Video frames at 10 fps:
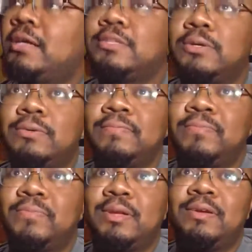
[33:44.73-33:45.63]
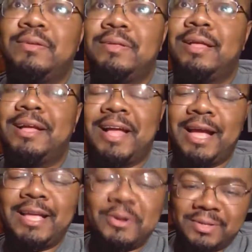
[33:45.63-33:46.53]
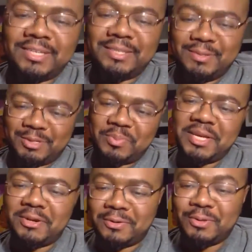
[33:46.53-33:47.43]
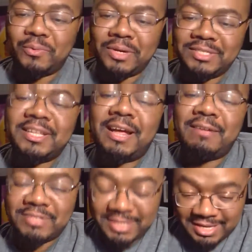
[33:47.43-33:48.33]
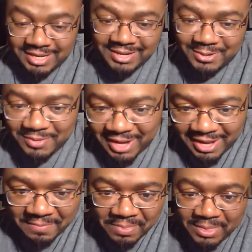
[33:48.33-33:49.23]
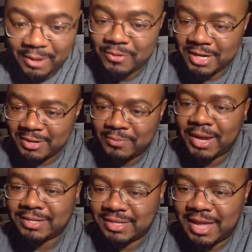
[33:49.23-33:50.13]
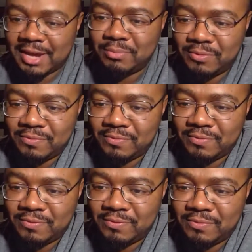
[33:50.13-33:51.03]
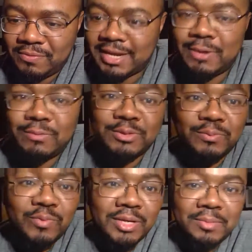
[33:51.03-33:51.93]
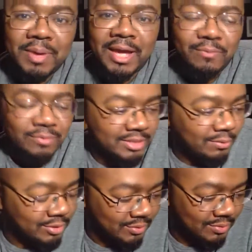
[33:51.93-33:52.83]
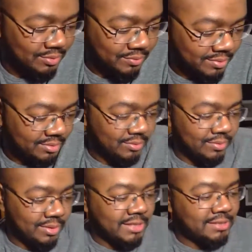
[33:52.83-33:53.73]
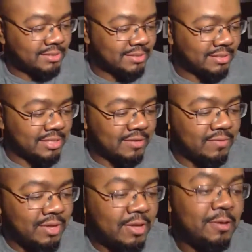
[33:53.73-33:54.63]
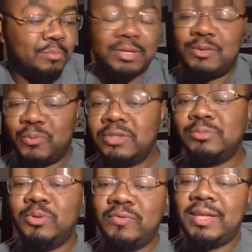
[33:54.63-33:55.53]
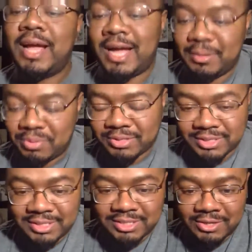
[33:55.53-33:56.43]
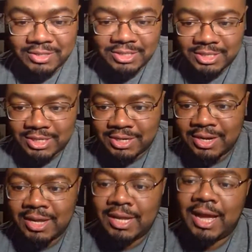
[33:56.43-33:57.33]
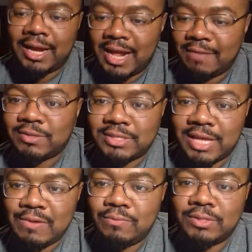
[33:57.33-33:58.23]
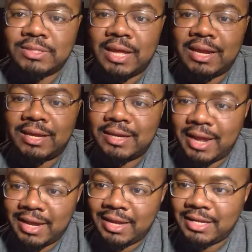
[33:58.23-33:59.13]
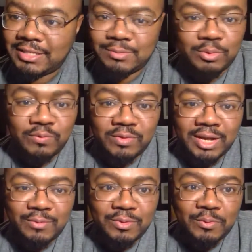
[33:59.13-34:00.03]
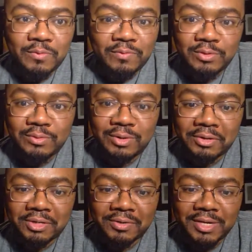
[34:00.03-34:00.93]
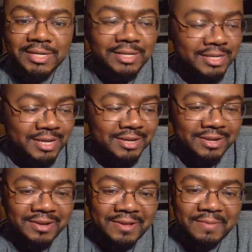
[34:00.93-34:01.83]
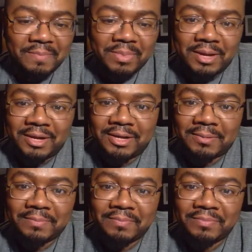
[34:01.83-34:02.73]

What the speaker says: so I can only speak on the ones that I've seen. Okay. Now we did watch a lot of movies this year, and there were some really bad ones. I was going through the lists and stuff. But the worst movie I personally saw this year, I'd have to say, was that Annihilation movie that we reviewed earlier in the year. That